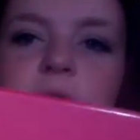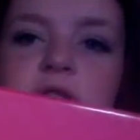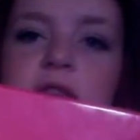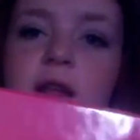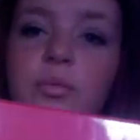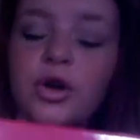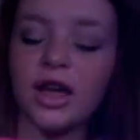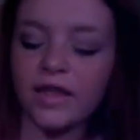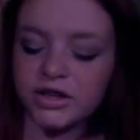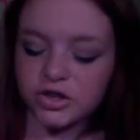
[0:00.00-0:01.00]
in. And what I
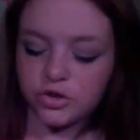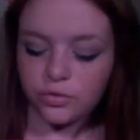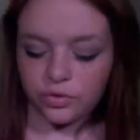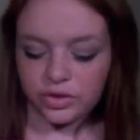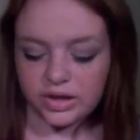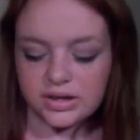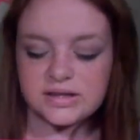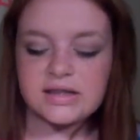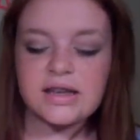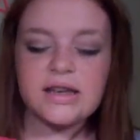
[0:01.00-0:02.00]
like to do for this
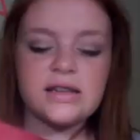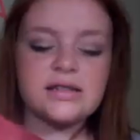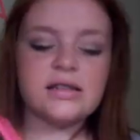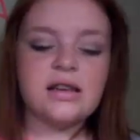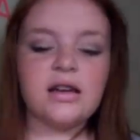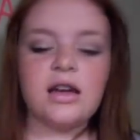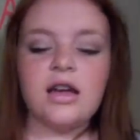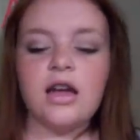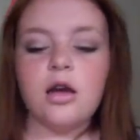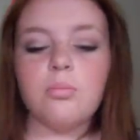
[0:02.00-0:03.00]
is
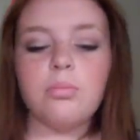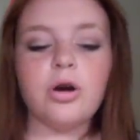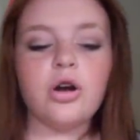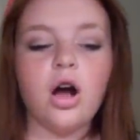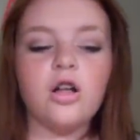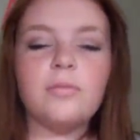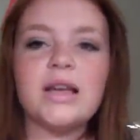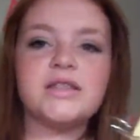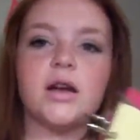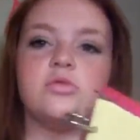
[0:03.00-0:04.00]
put all of my
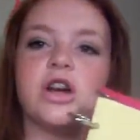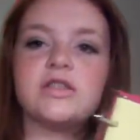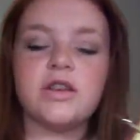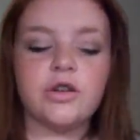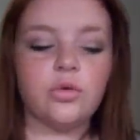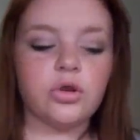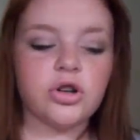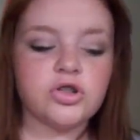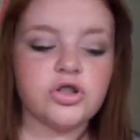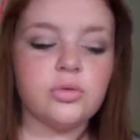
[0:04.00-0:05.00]
subjects in
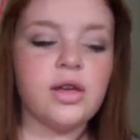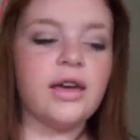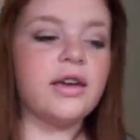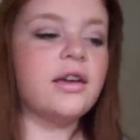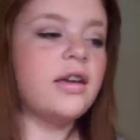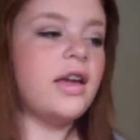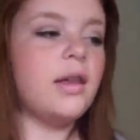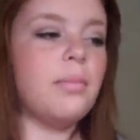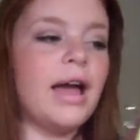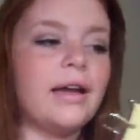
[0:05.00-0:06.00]
order, so like, and
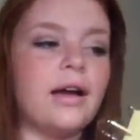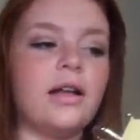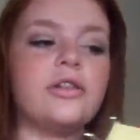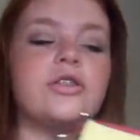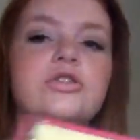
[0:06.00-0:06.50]
by color.